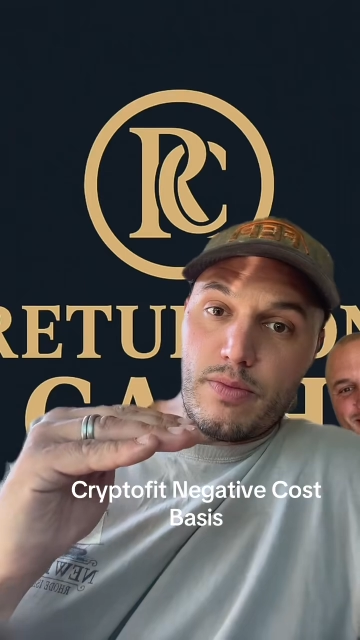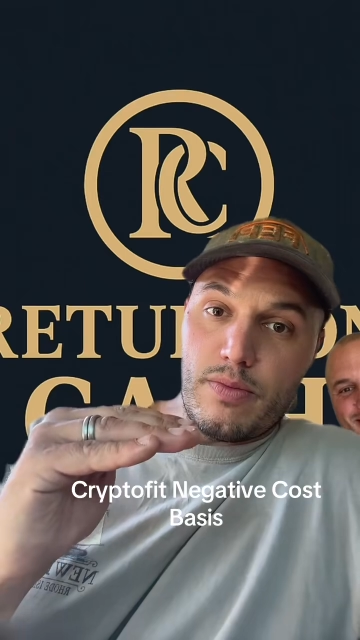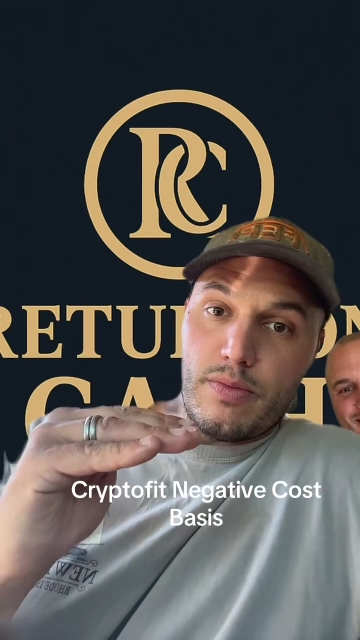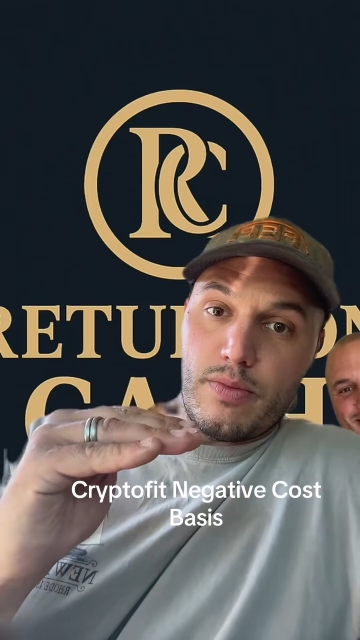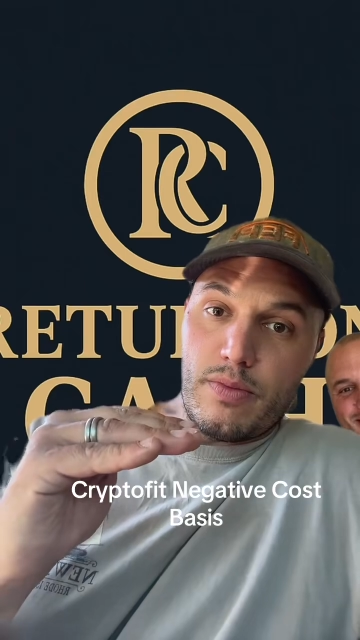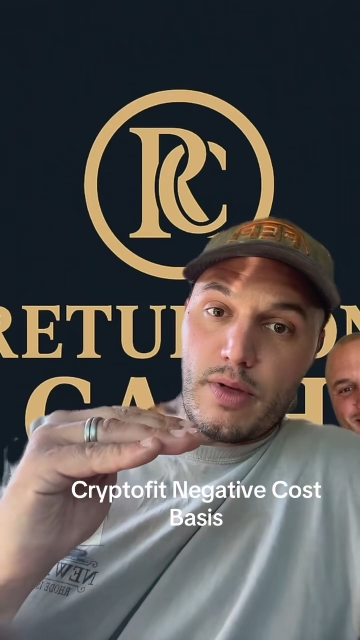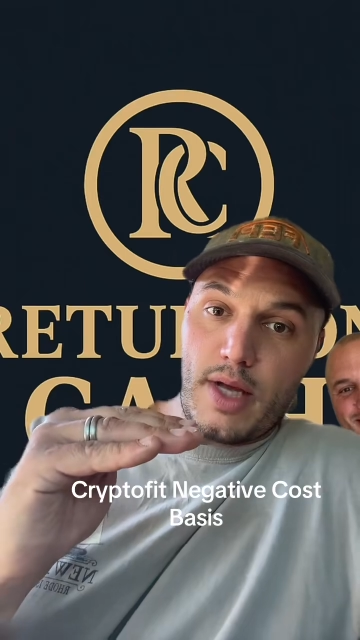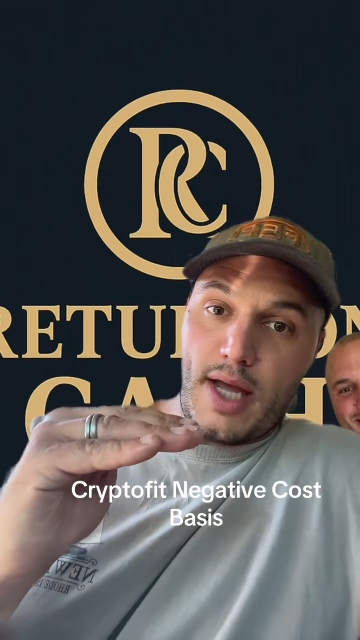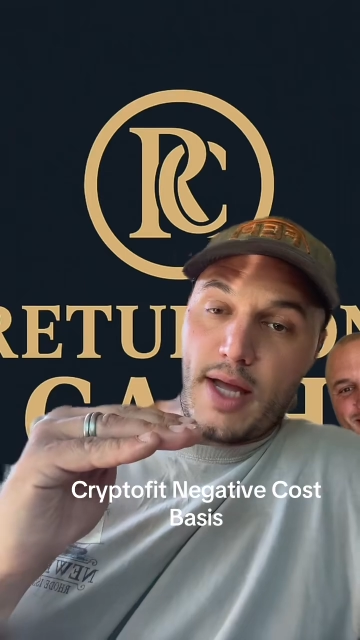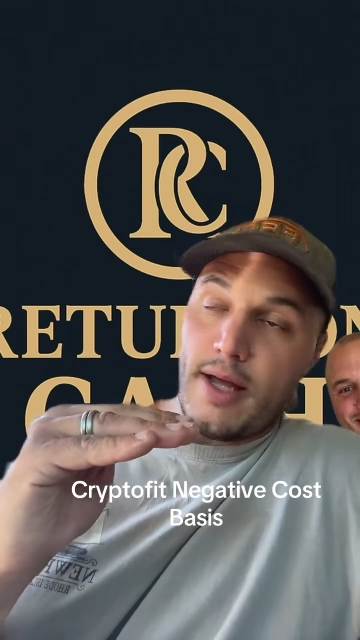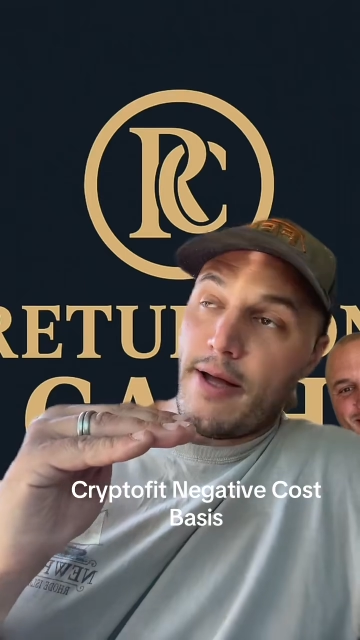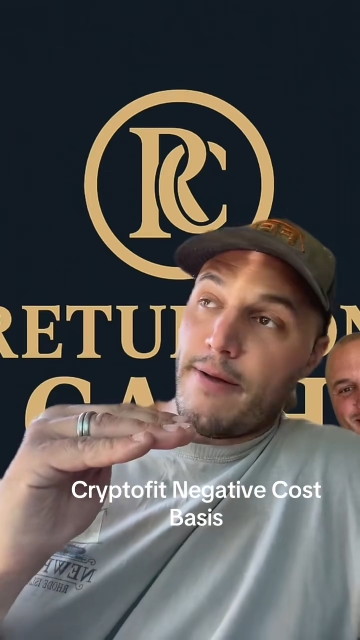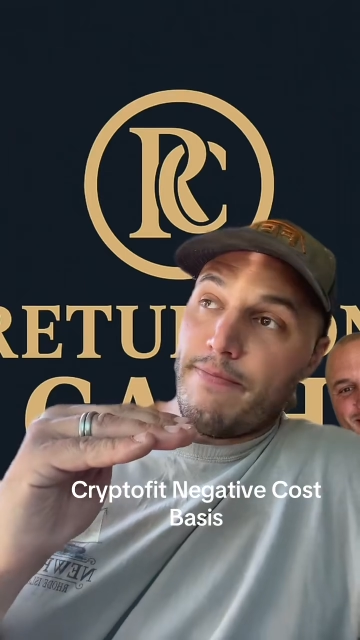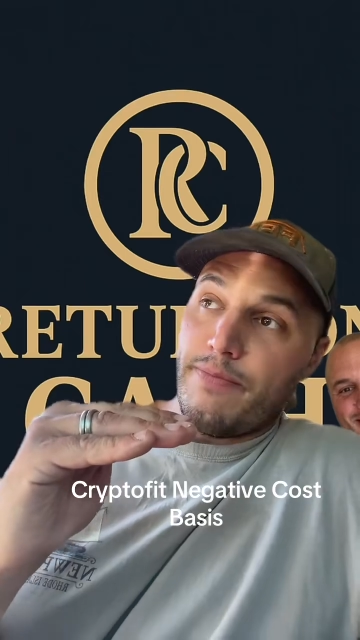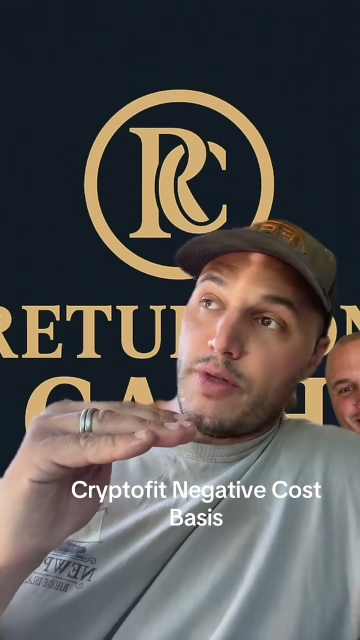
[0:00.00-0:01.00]
Okay?
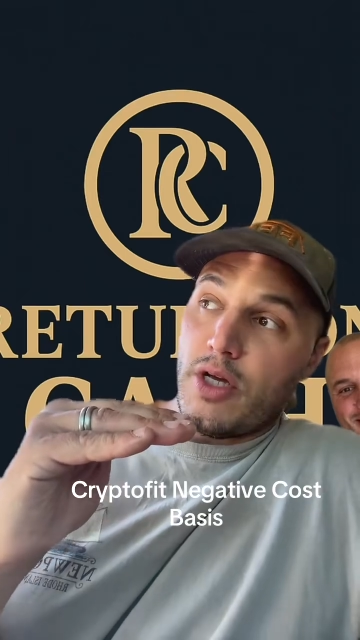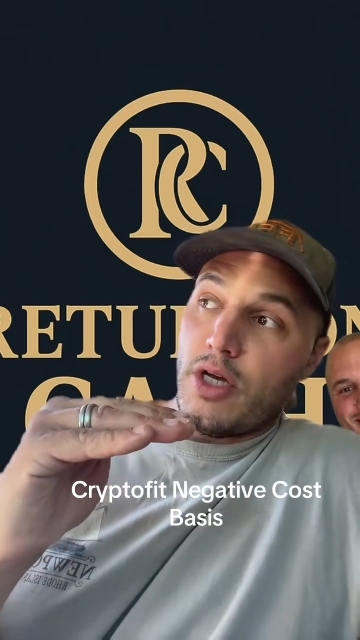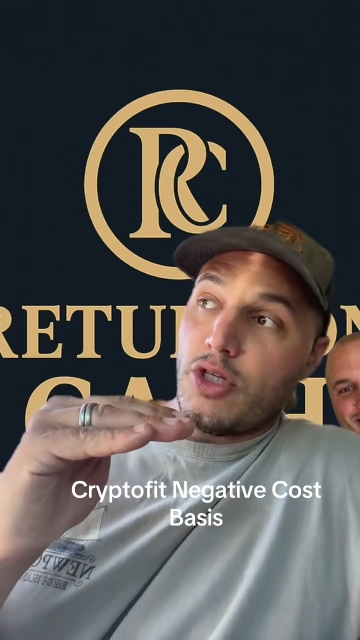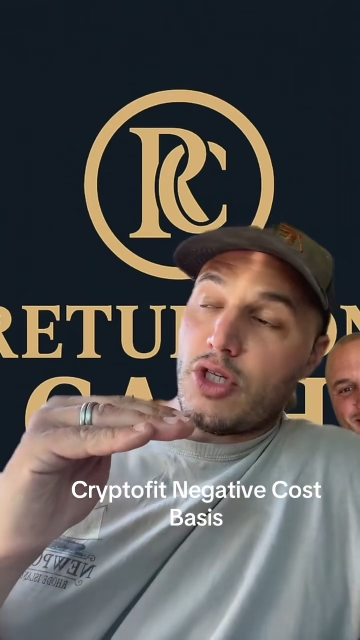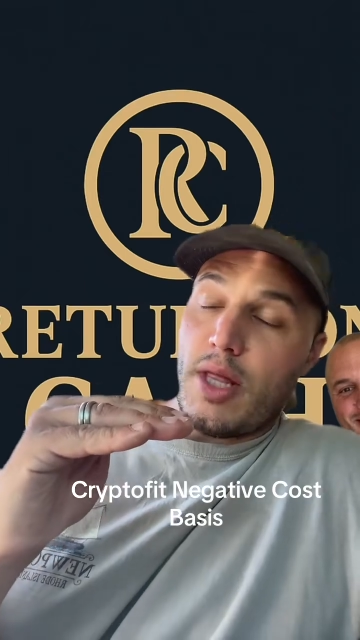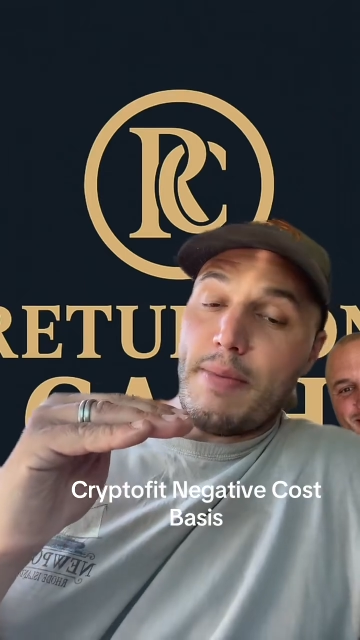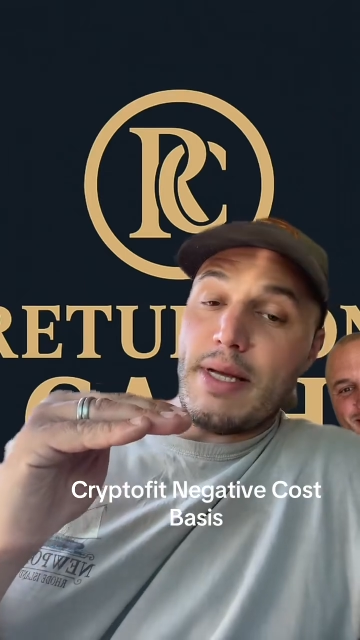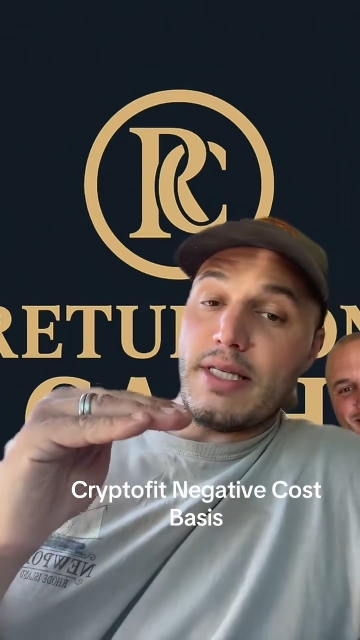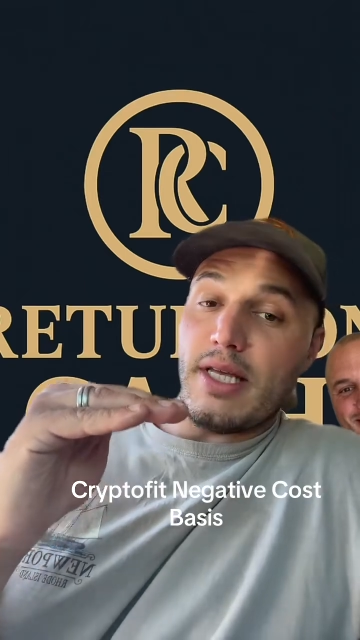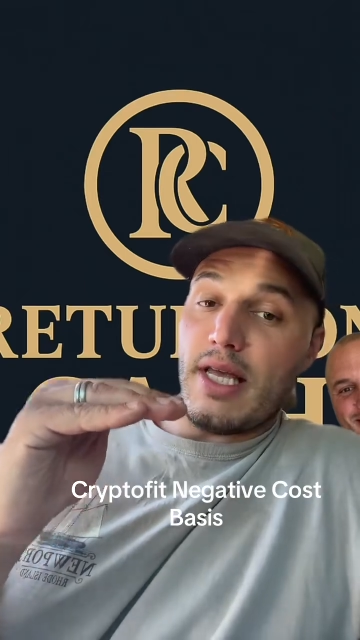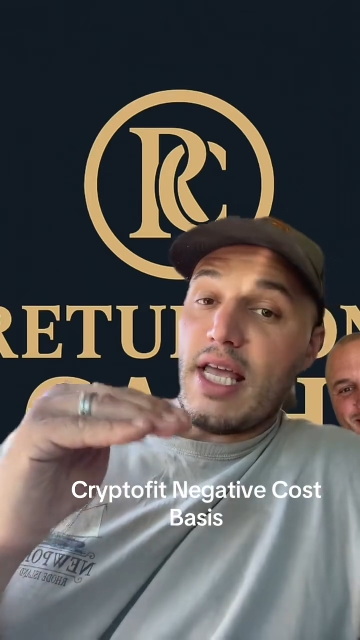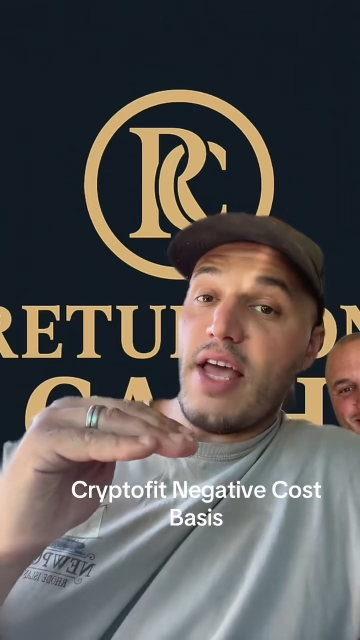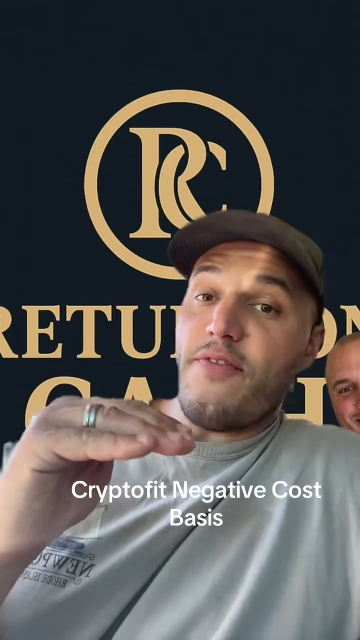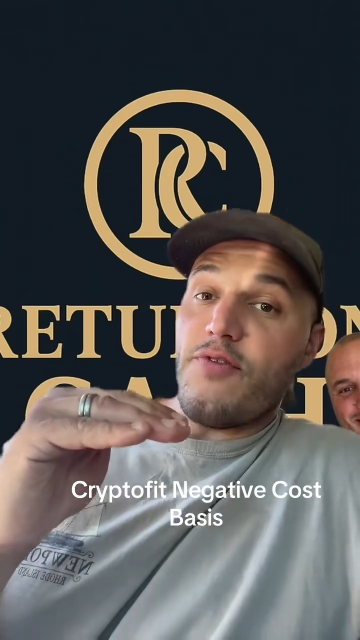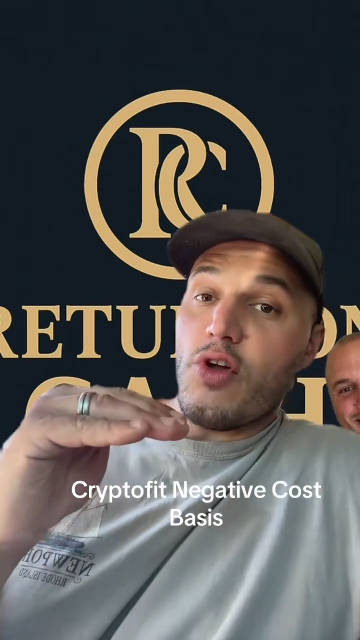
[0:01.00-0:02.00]
So that means that
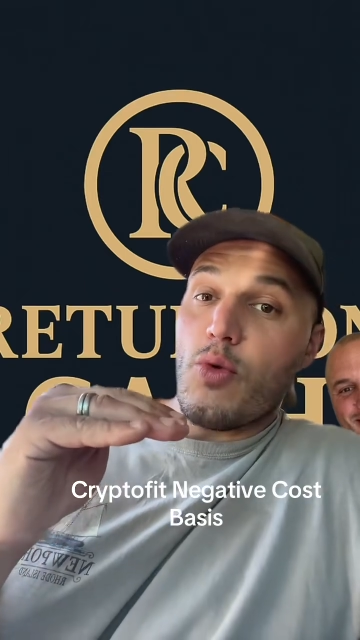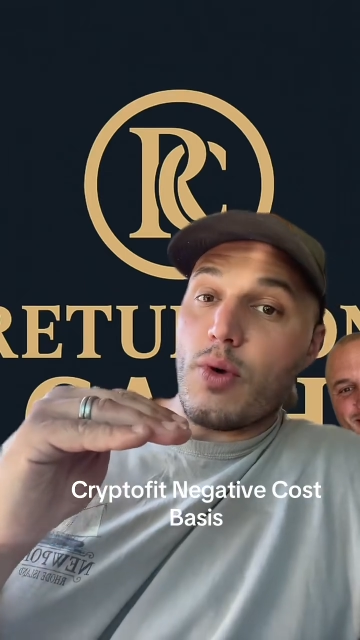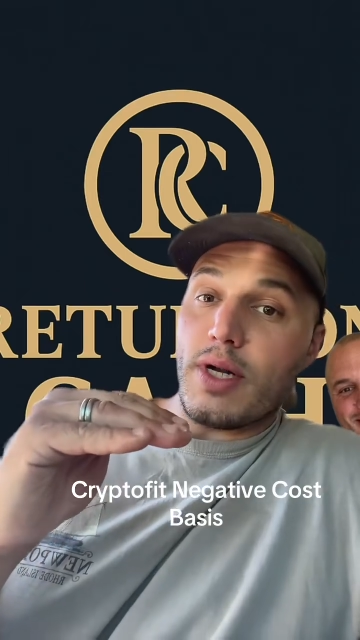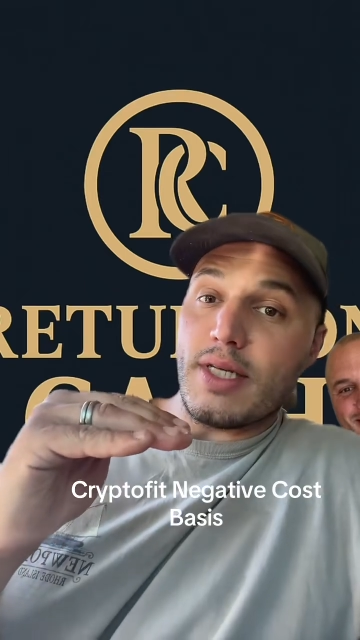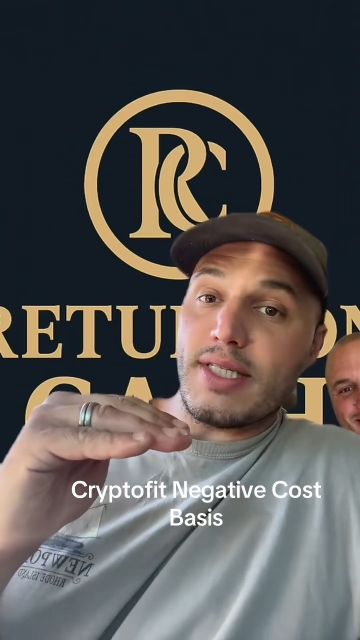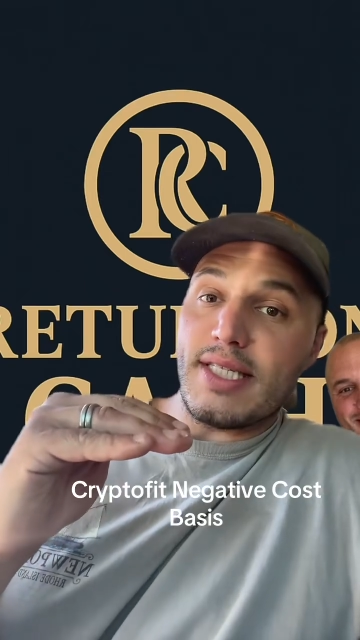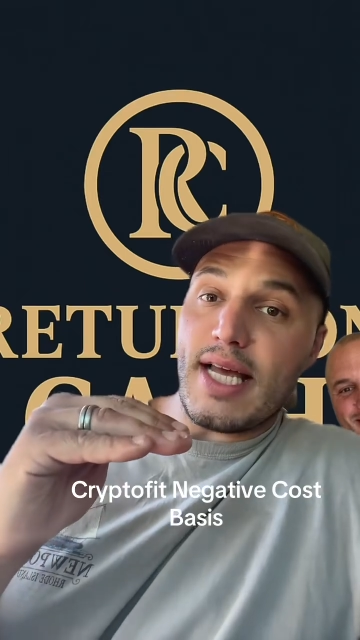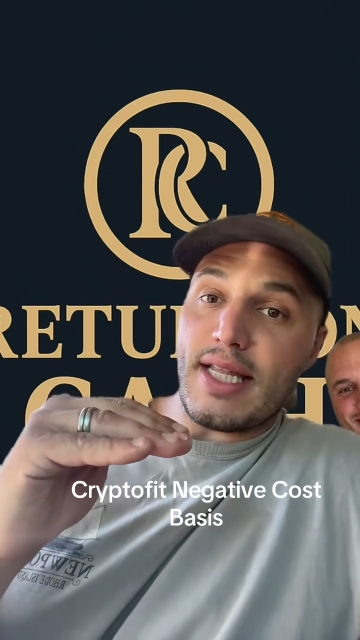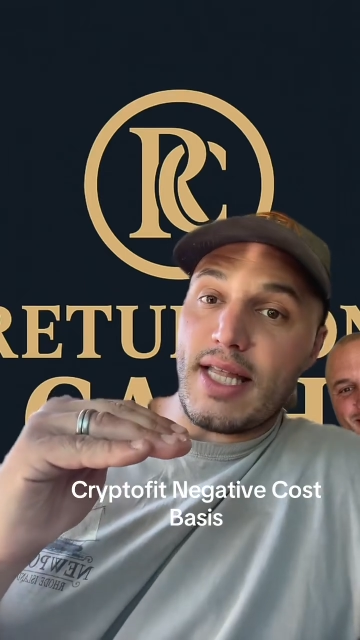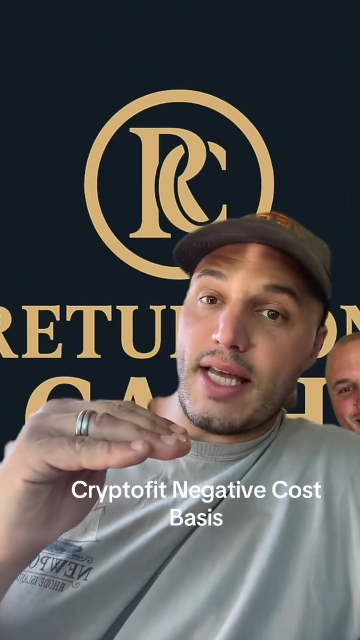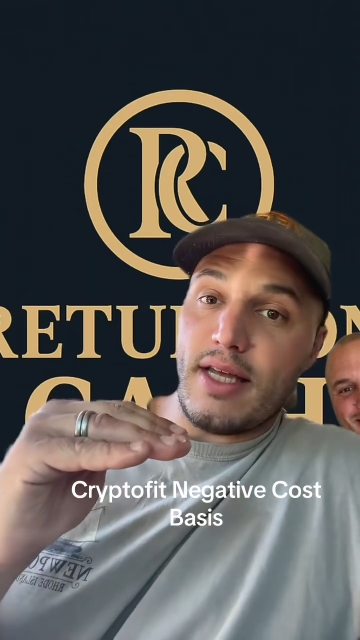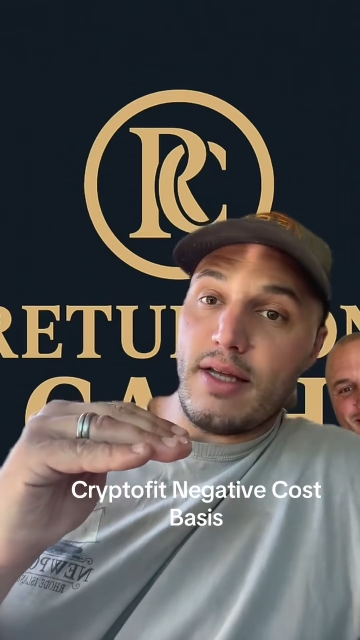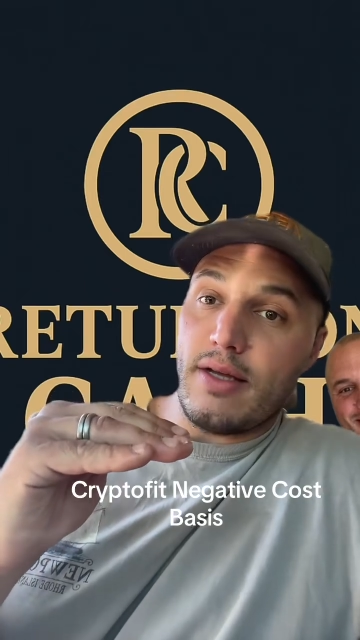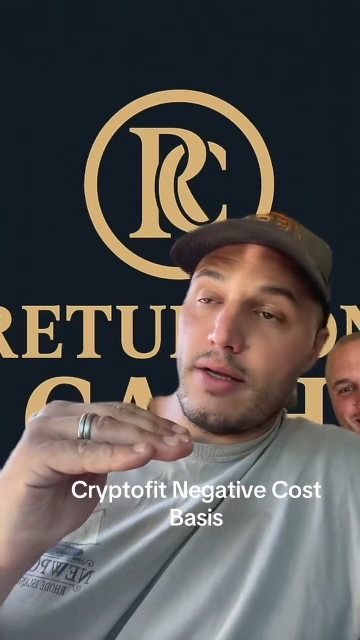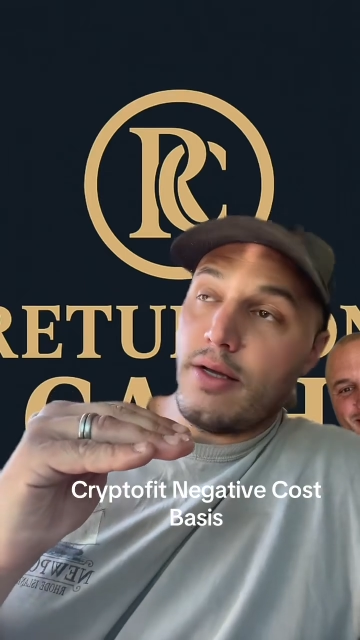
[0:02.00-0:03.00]
if you were to sell it,